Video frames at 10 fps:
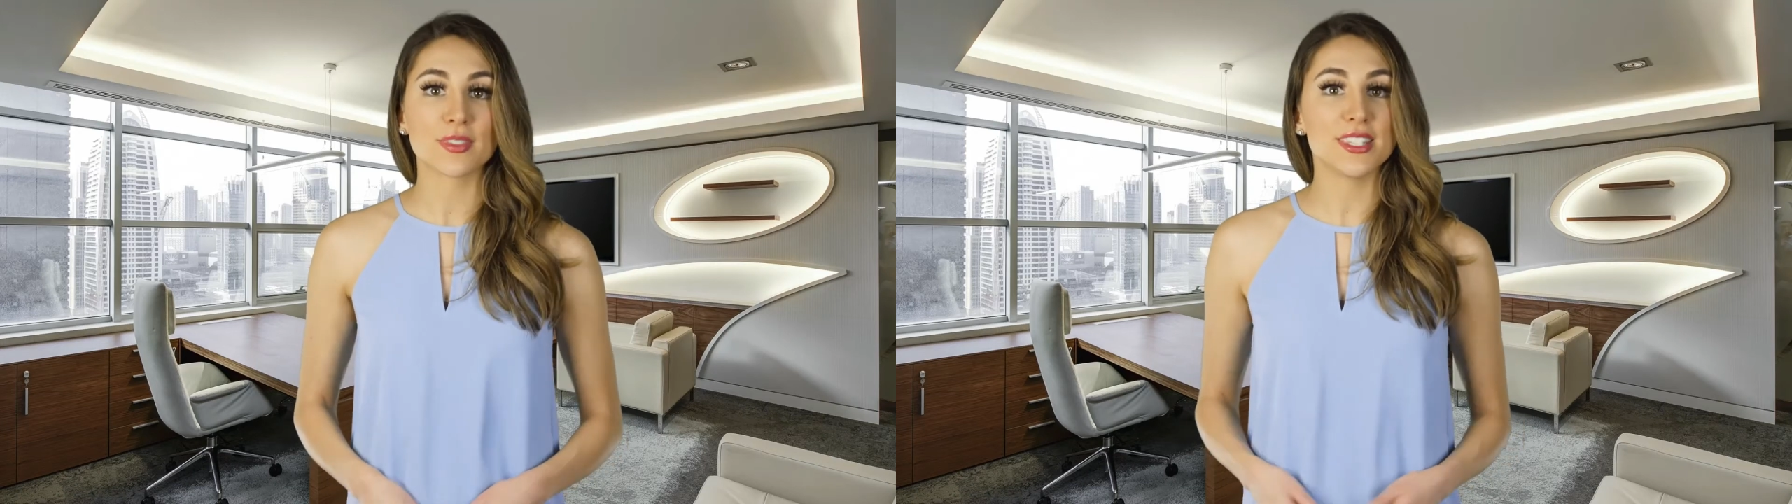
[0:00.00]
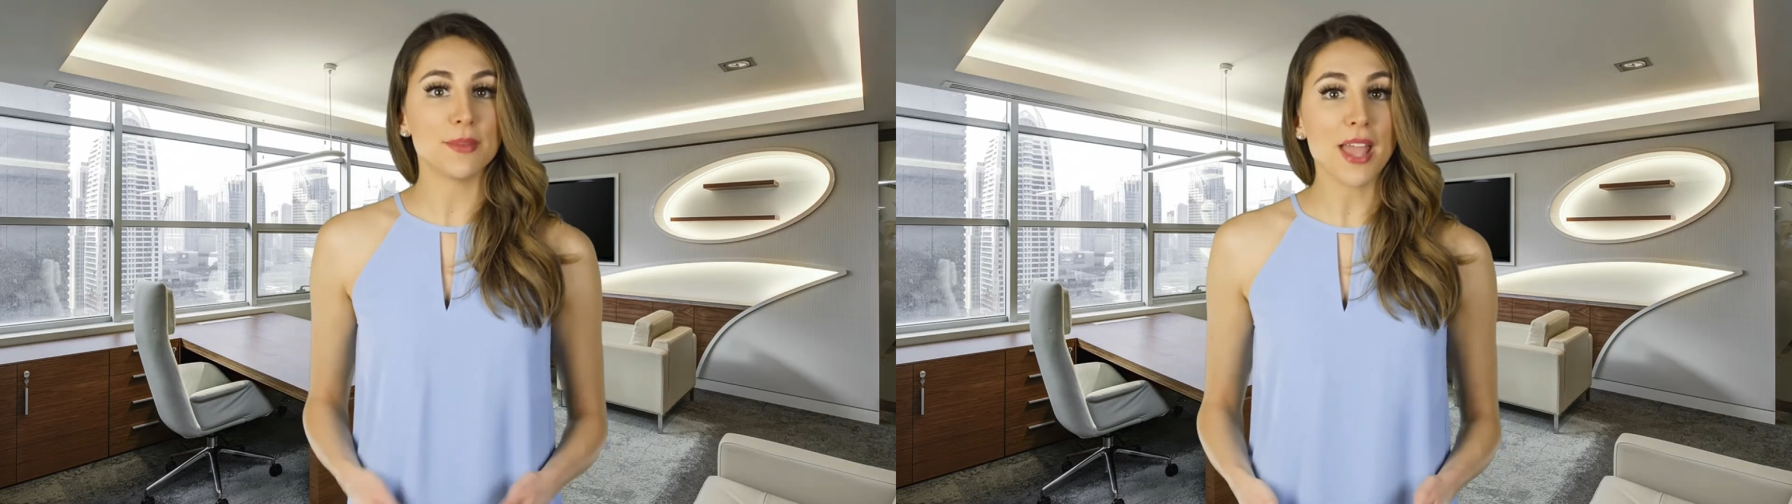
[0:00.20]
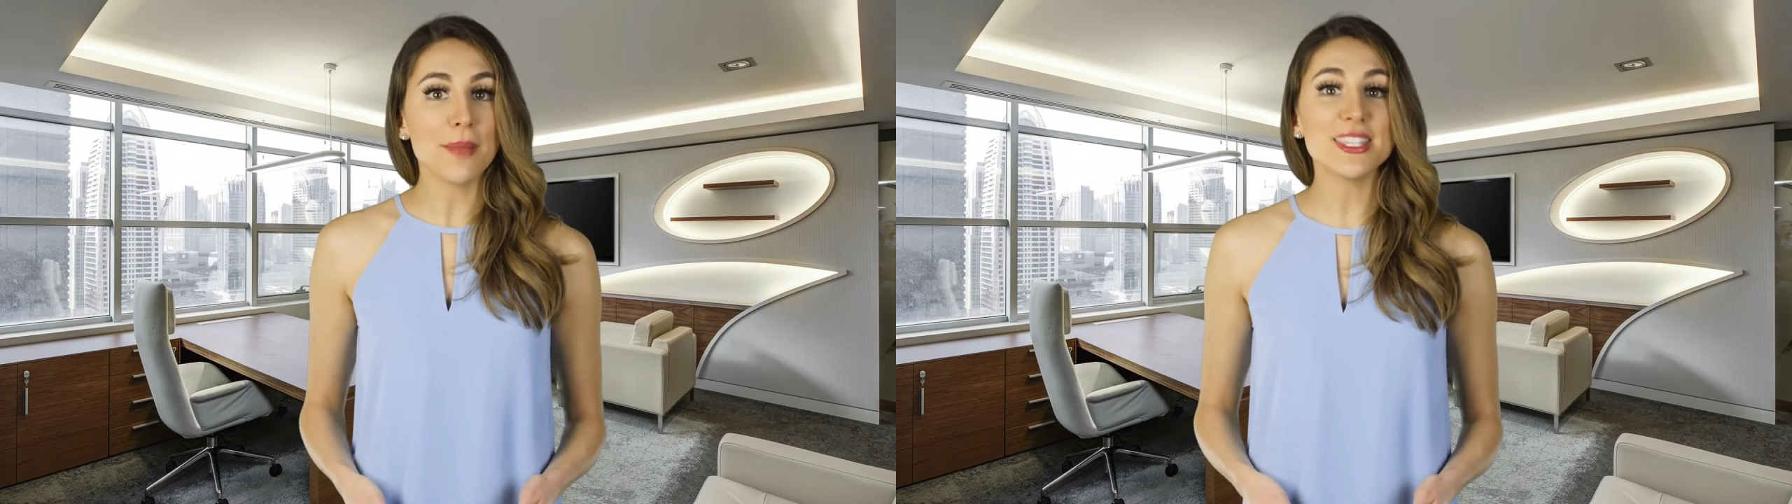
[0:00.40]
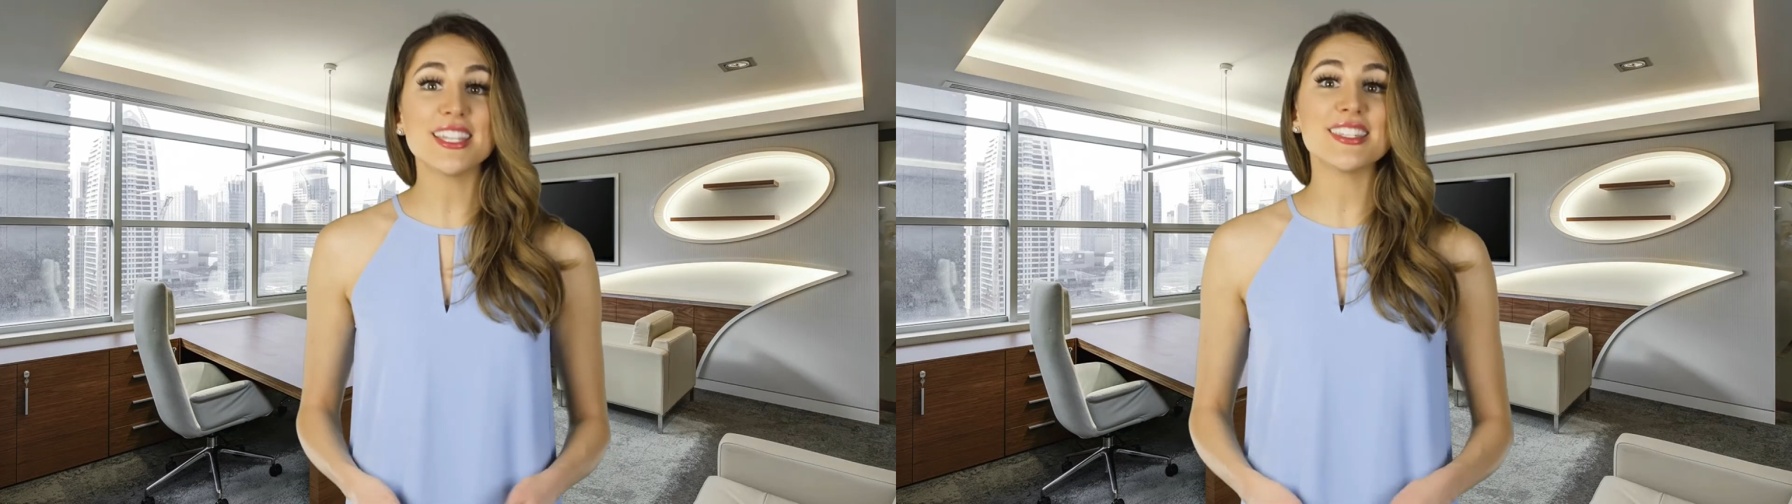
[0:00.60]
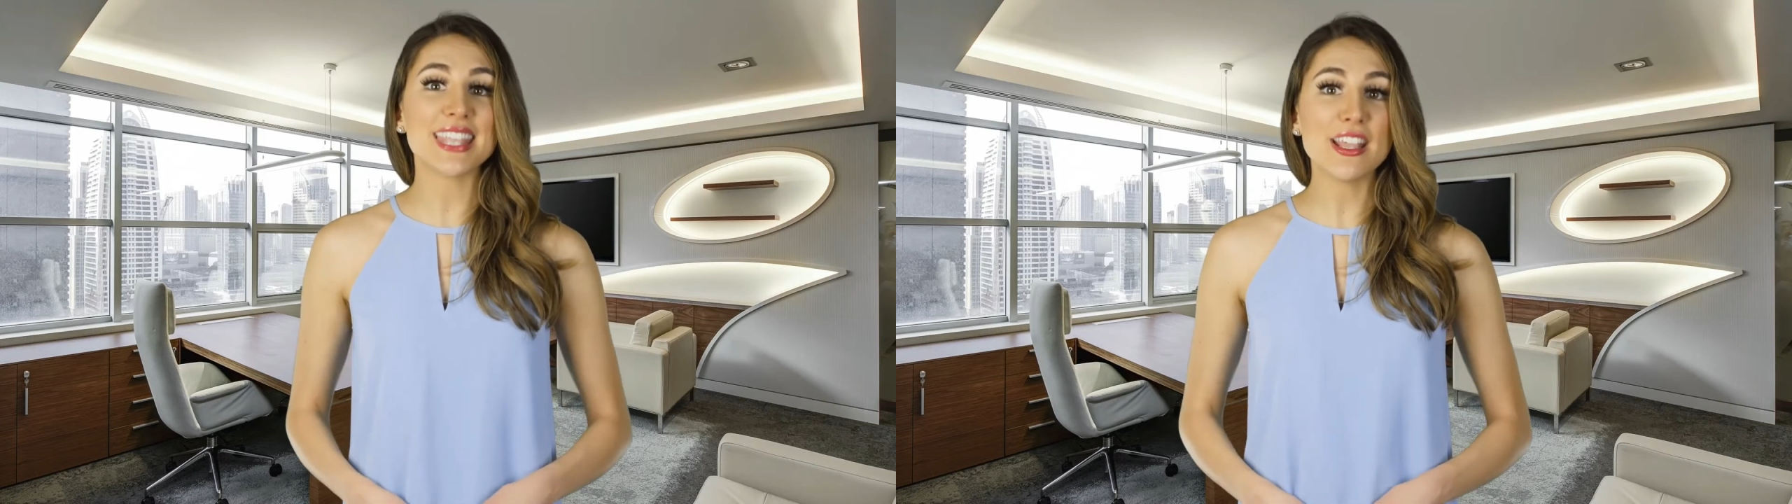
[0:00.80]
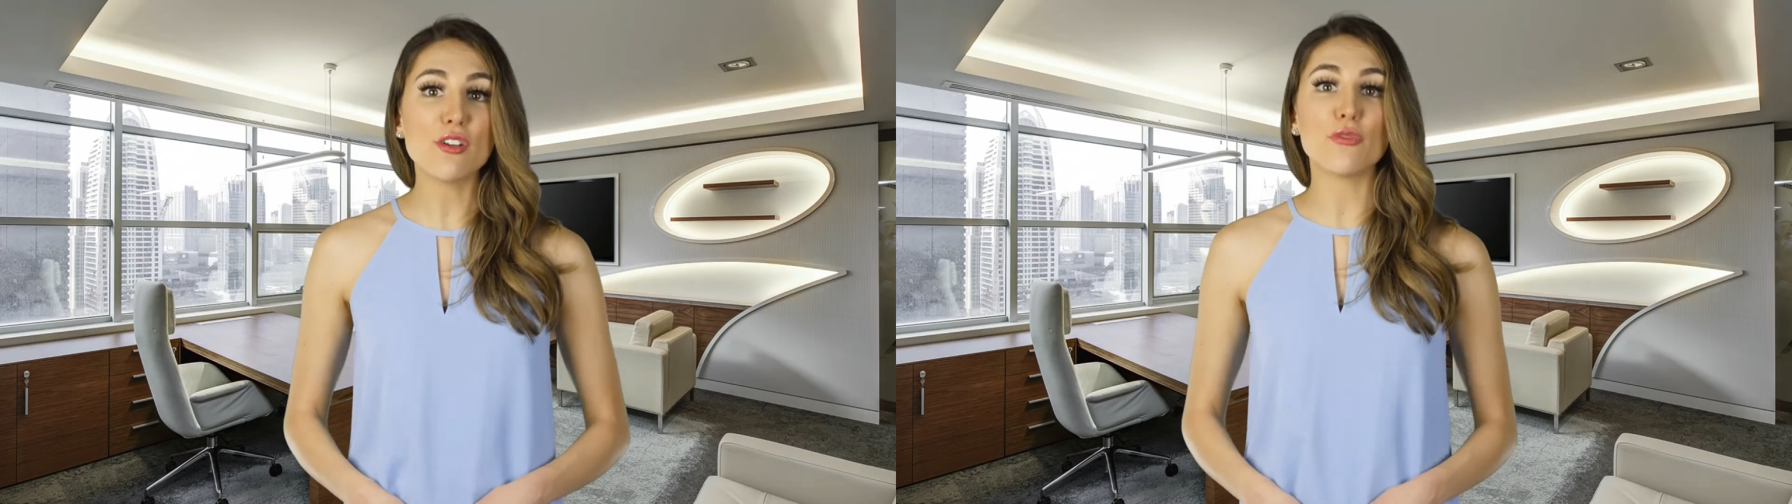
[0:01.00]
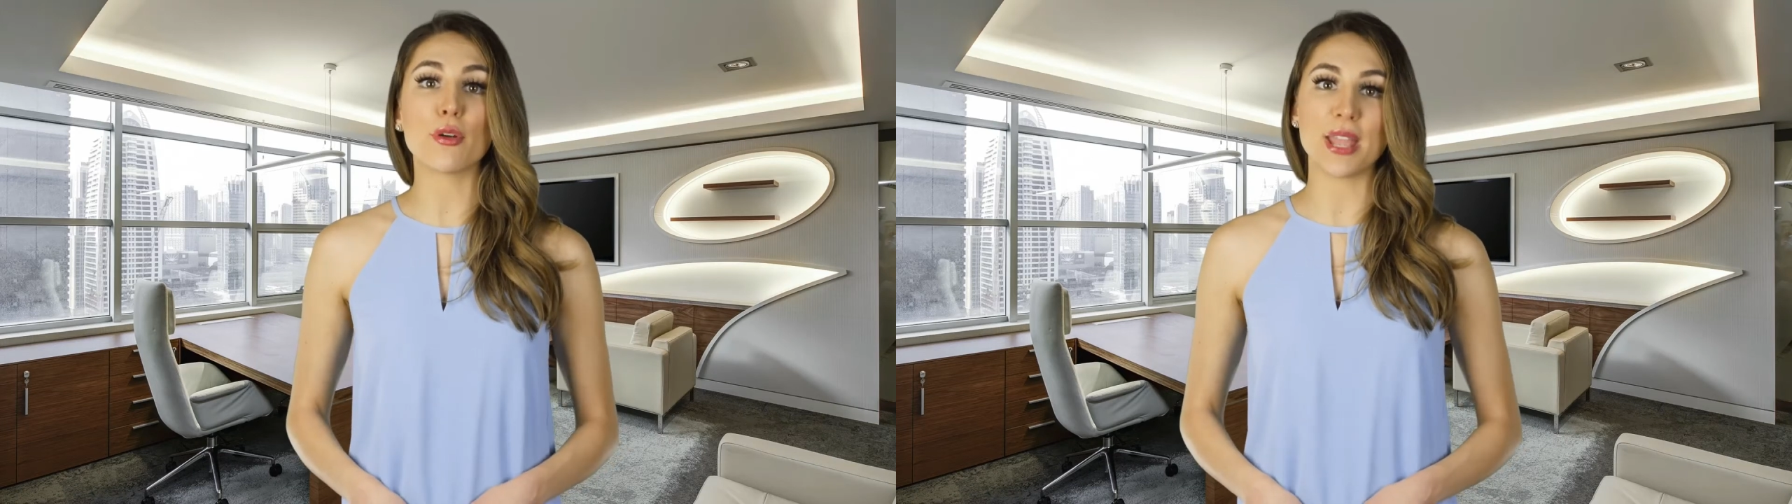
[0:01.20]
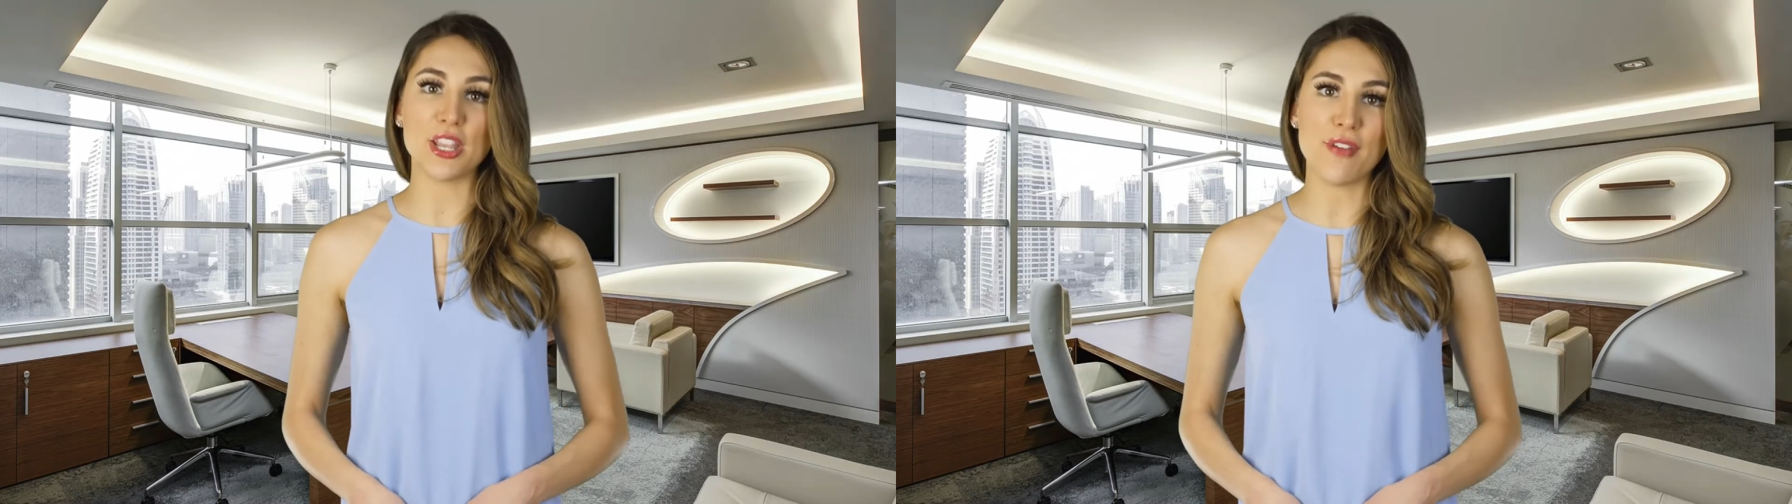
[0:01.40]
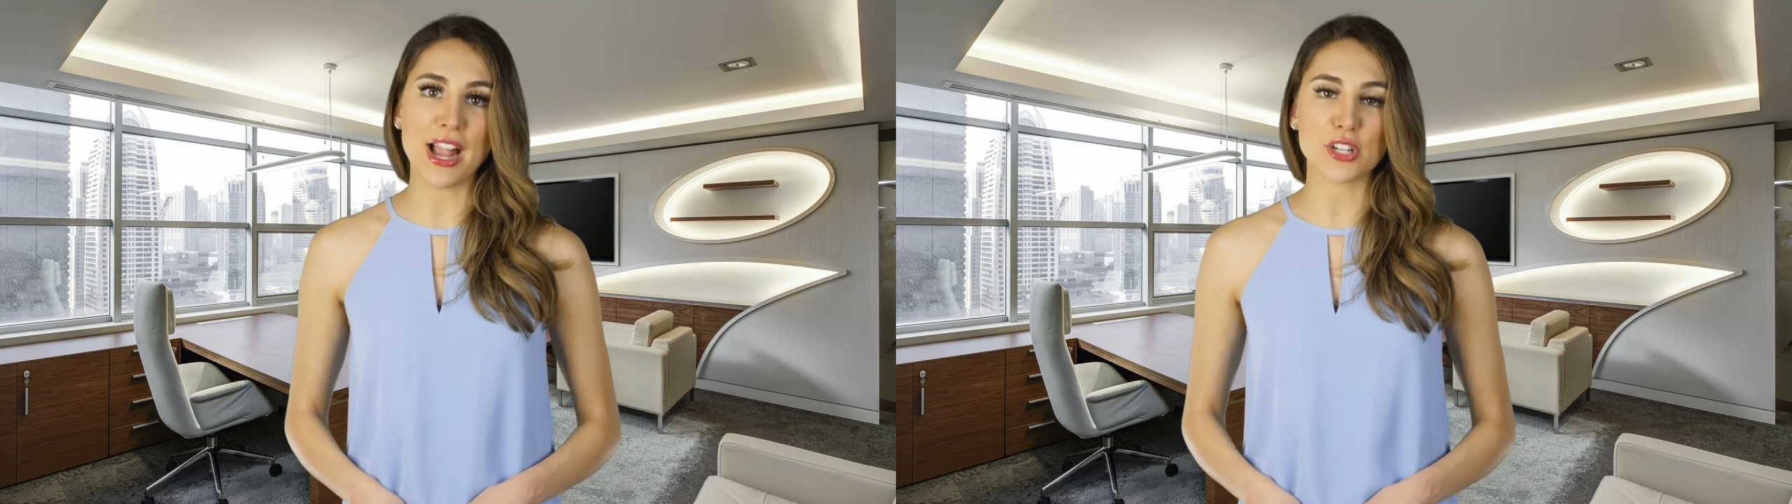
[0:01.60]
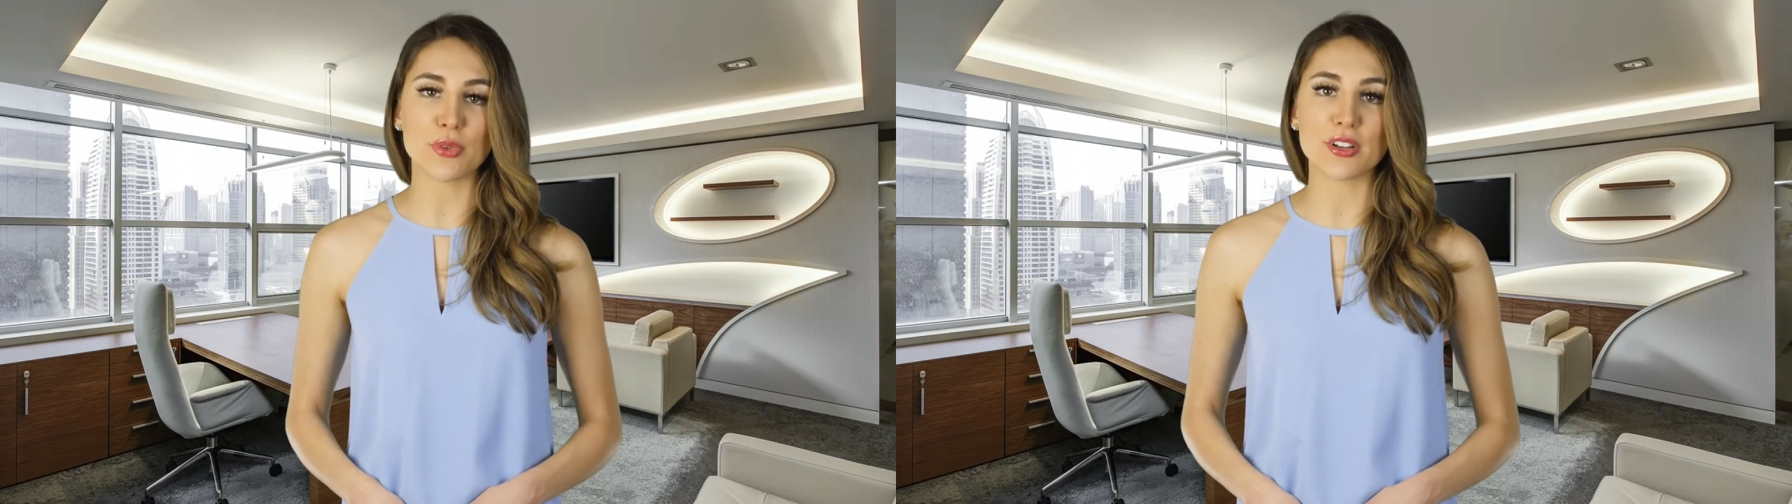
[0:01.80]
Sometimes it is legal for
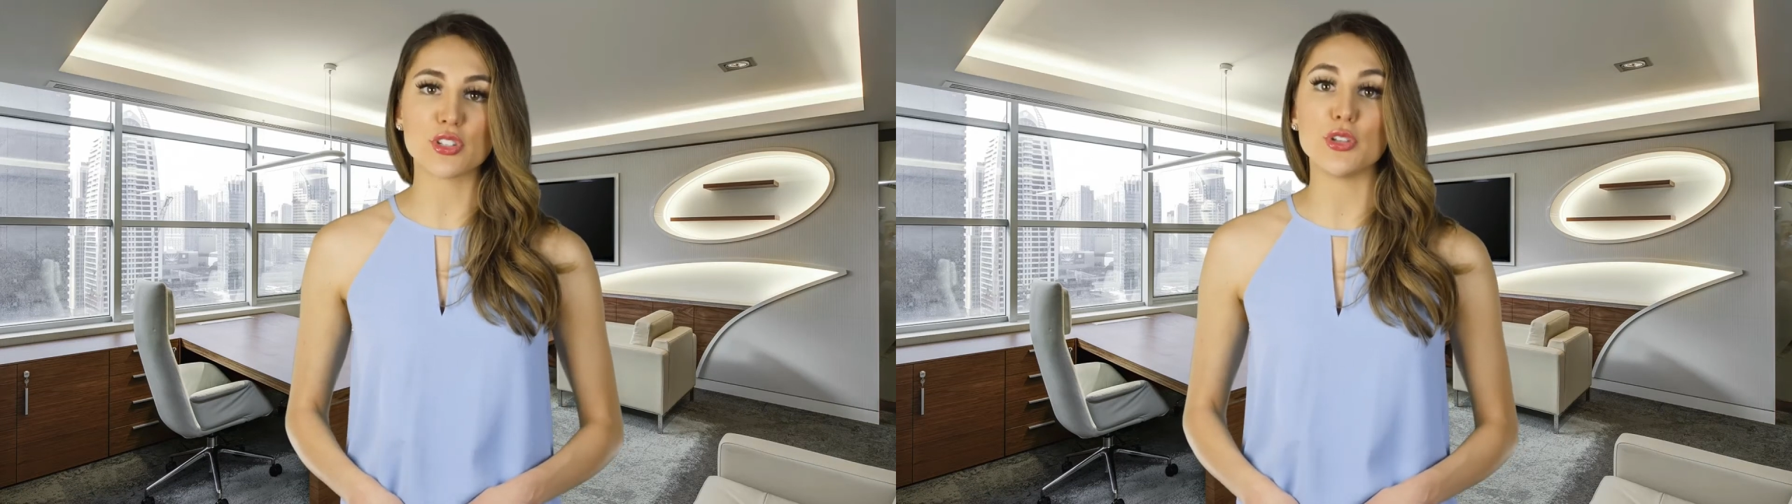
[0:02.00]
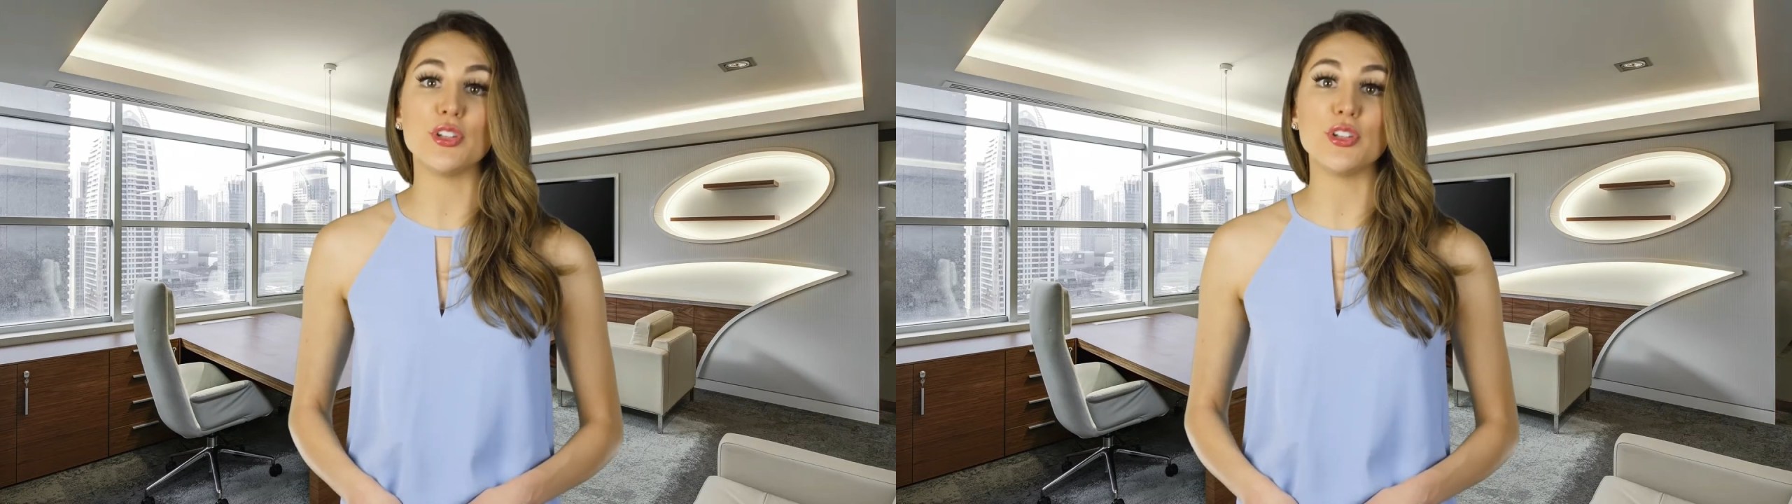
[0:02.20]
manufacturers to